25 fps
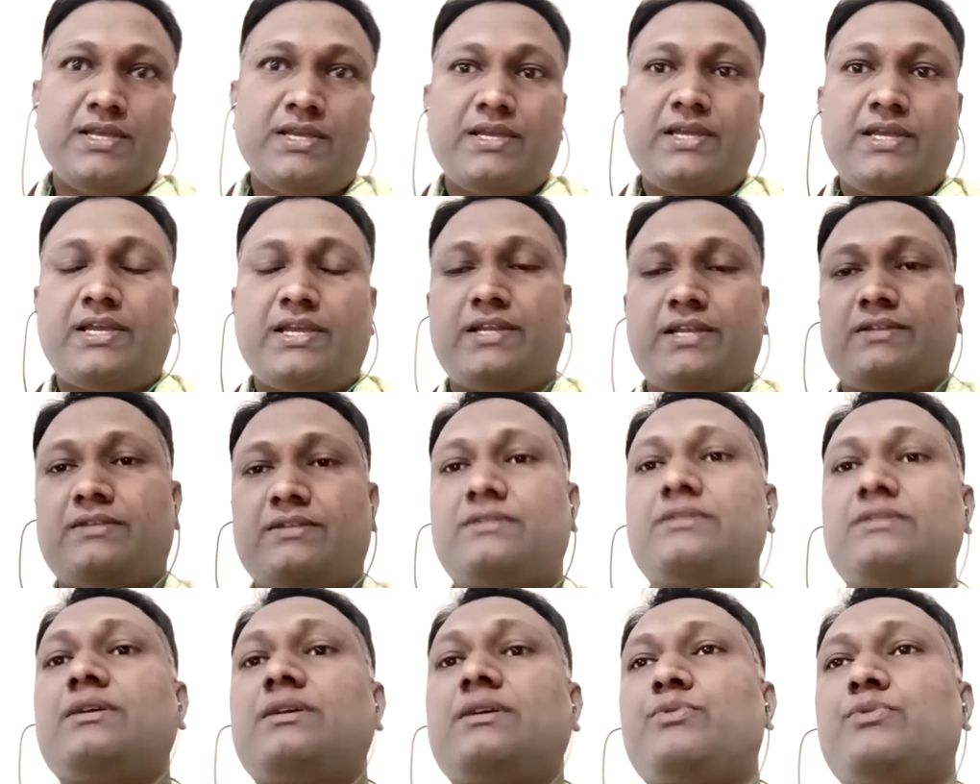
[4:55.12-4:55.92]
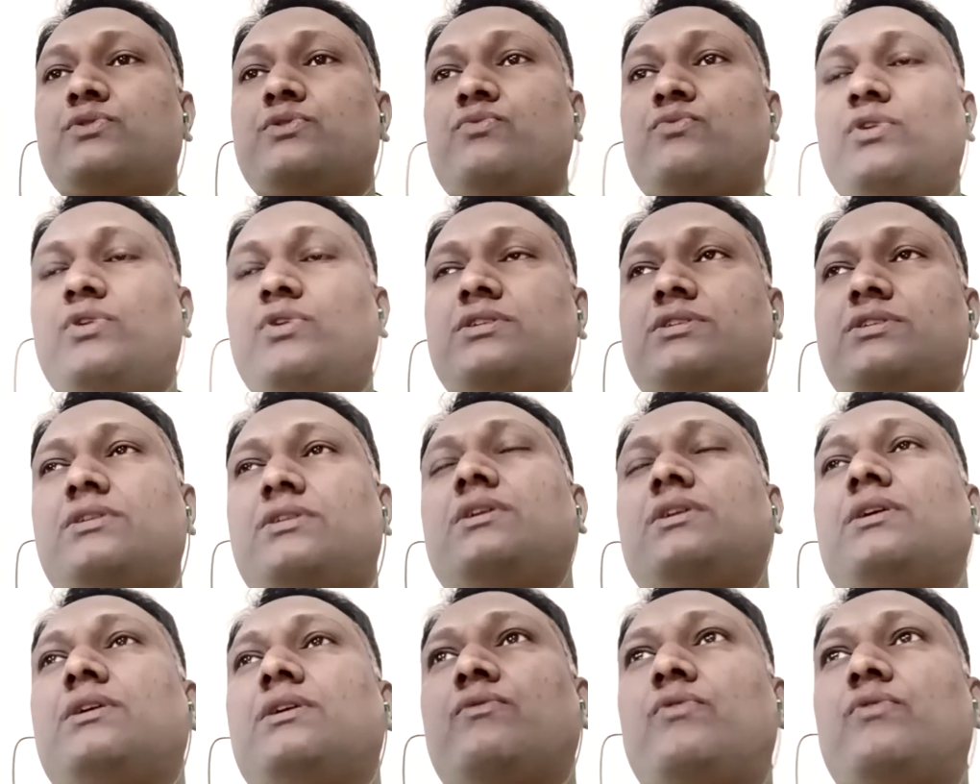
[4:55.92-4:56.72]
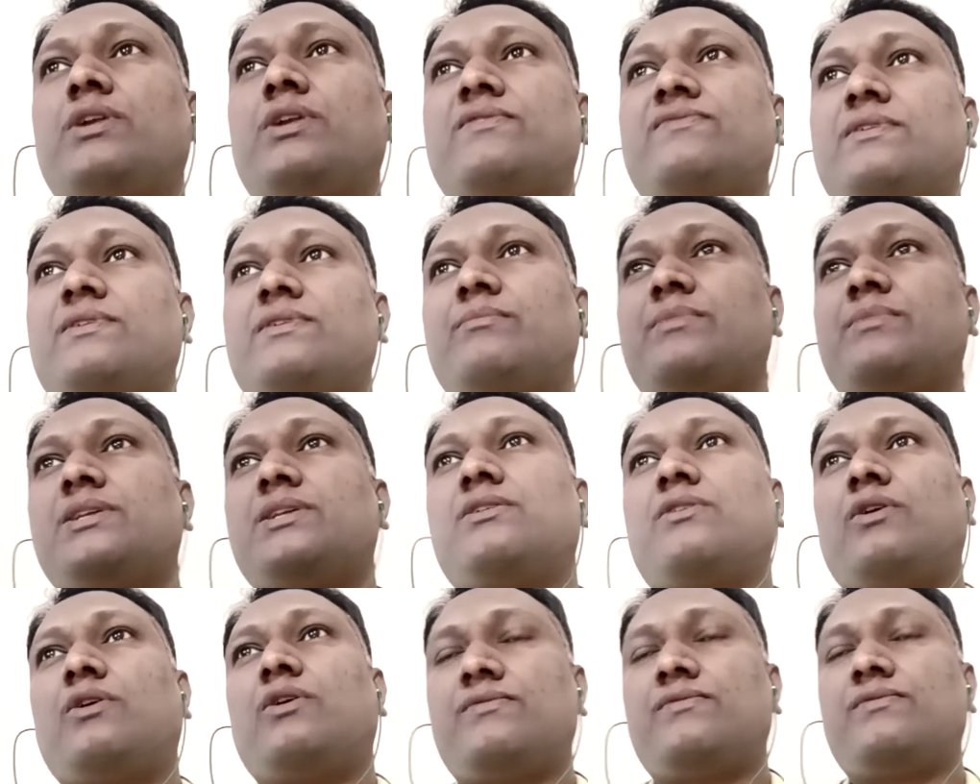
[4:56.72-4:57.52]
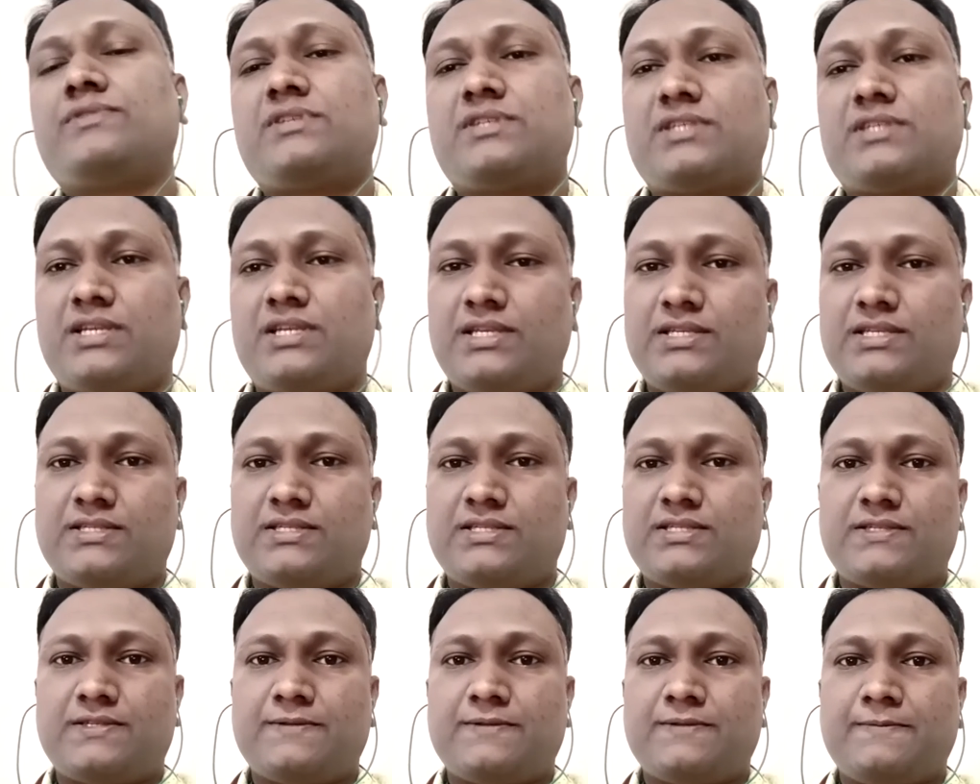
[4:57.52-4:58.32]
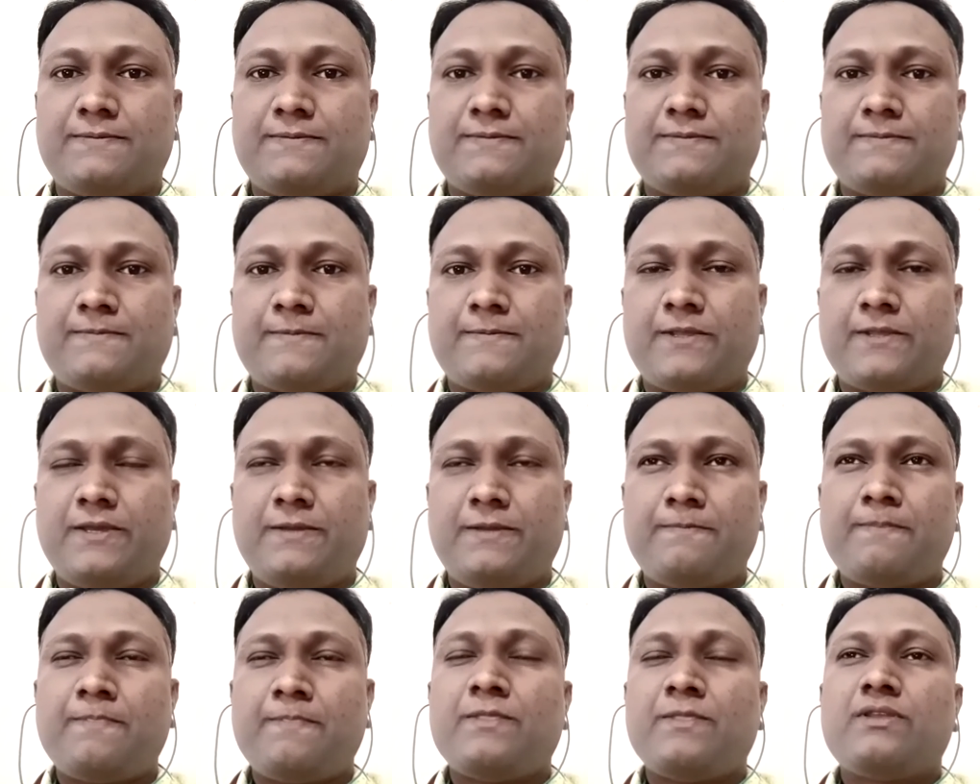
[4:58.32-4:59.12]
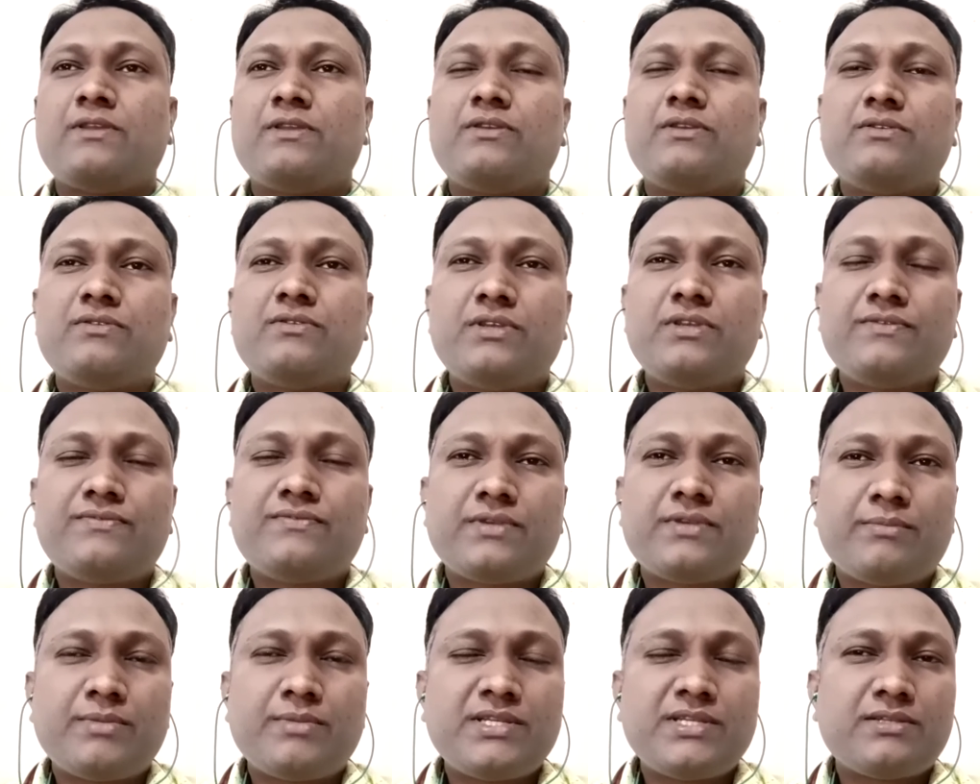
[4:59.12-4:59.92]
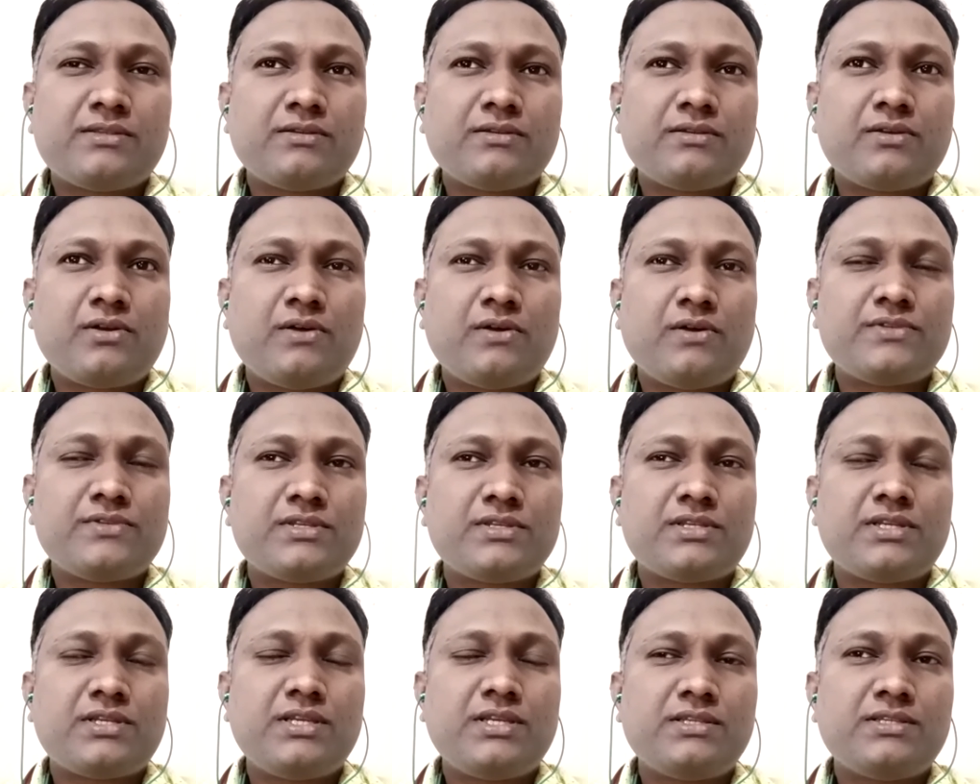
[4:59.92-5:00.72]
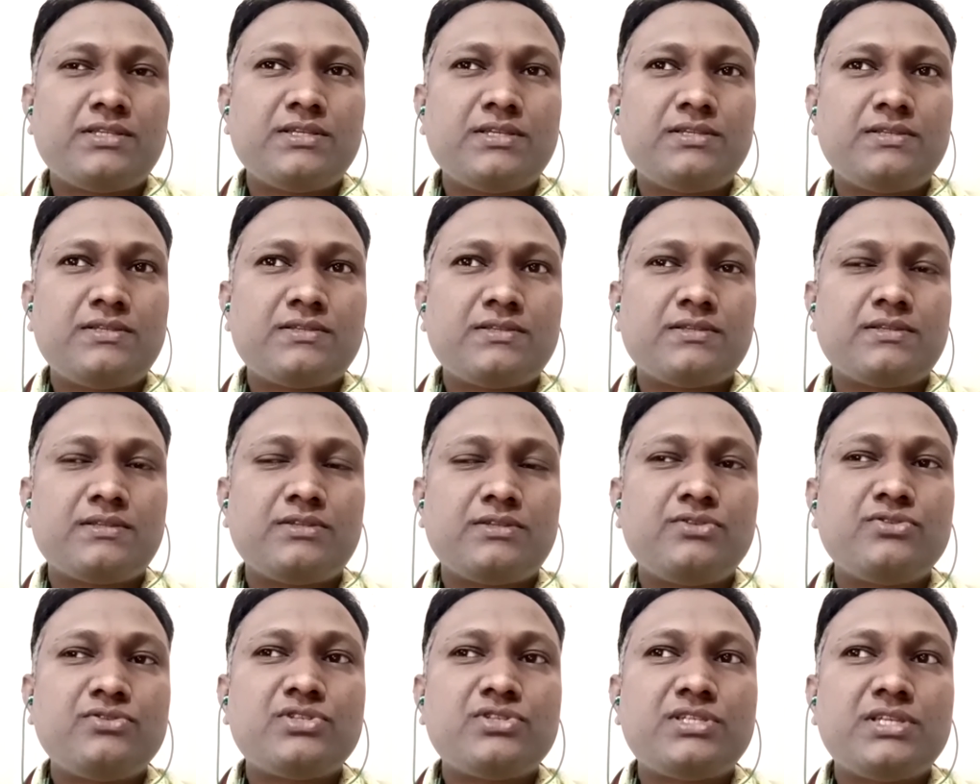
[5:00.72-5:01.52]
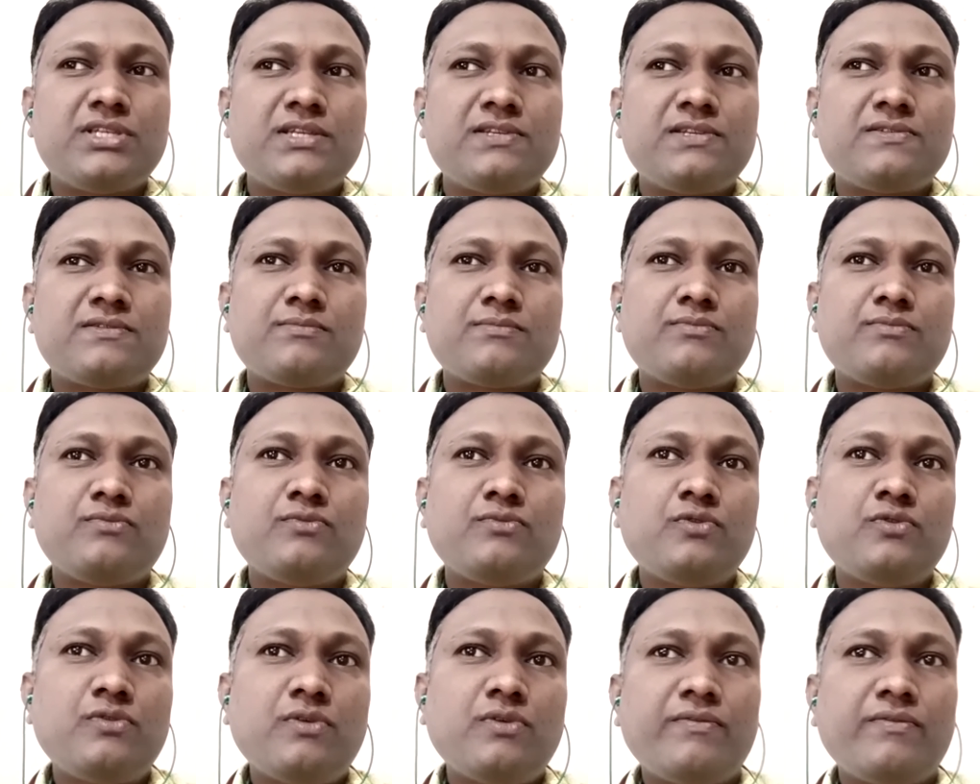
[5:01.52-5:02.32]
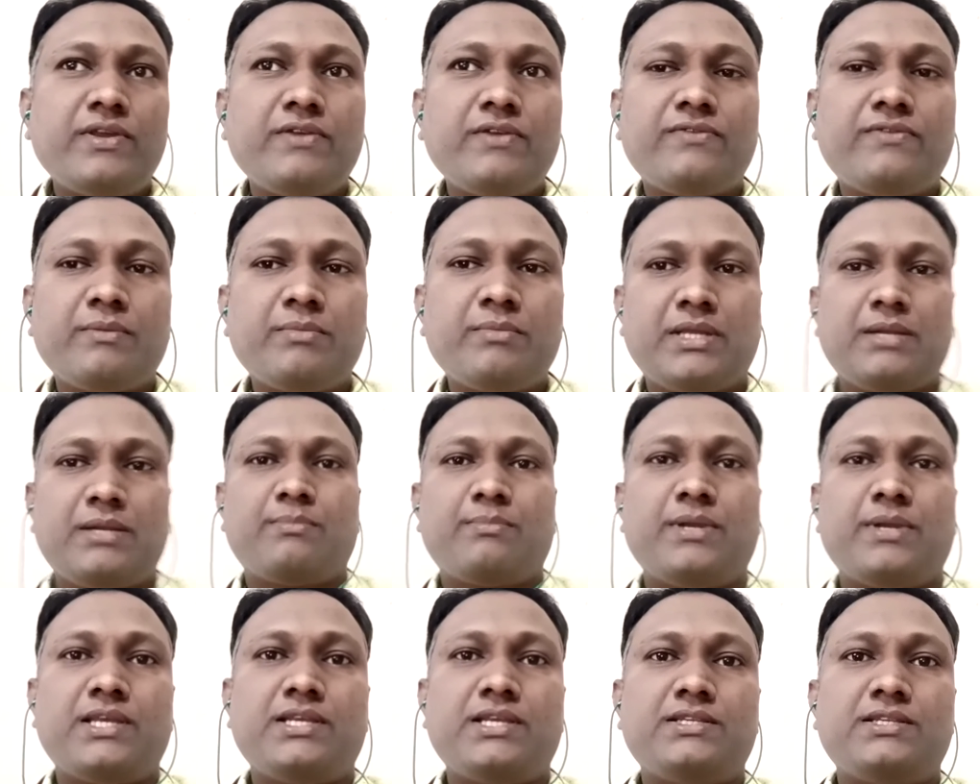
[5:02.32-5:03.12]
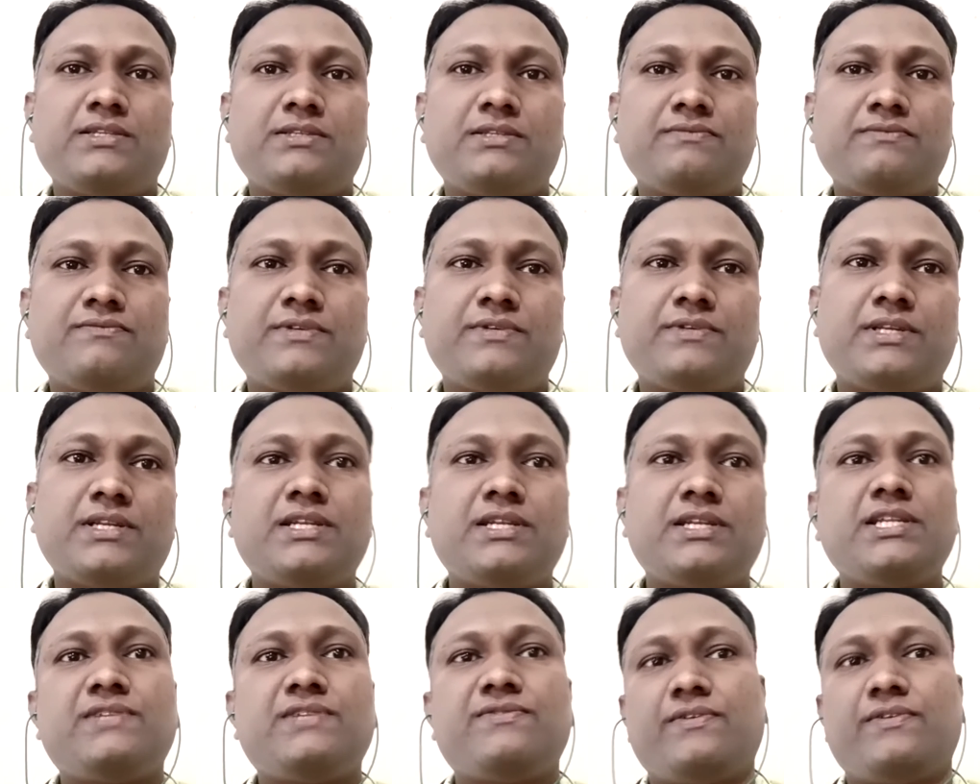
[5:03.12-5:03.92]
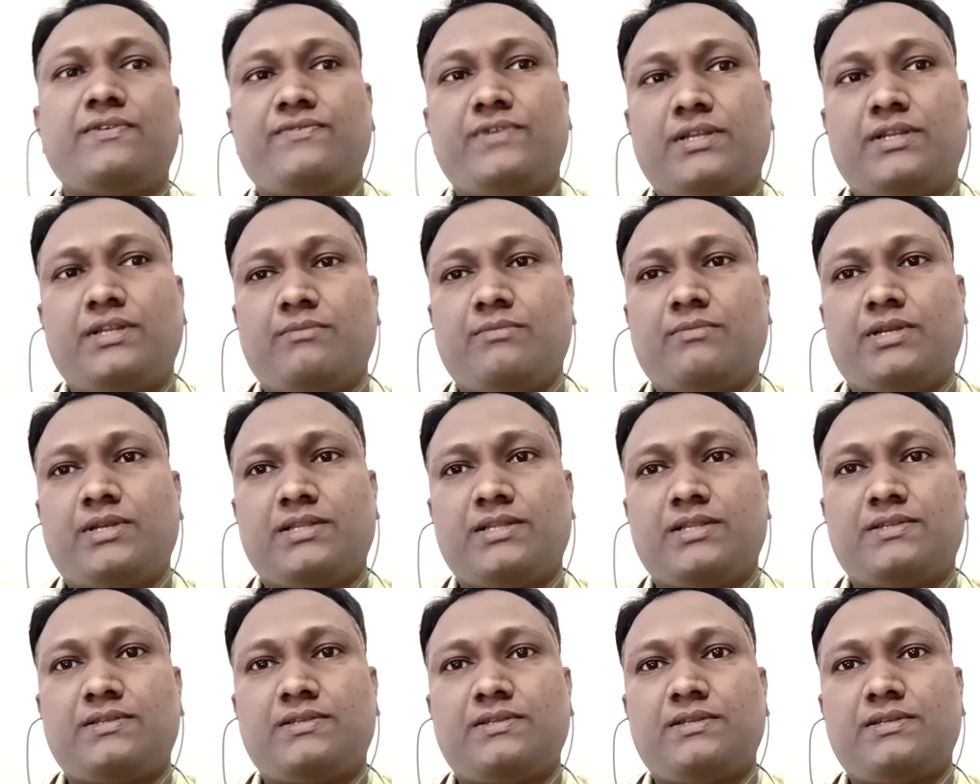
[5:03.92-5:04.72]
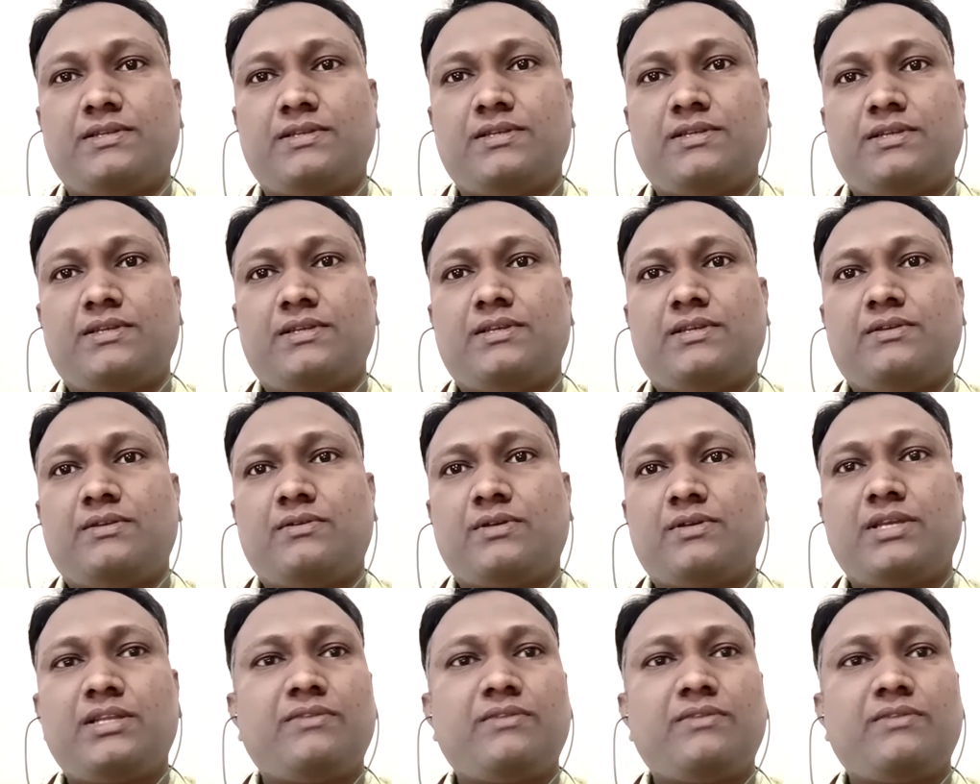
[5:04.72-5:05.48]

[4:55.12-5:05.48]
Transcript: And suppose what if somebody coughs or sneezes? Okay, if somebody coughs or sneezes, you just move away from that place for at least 15 minutes. Okay, the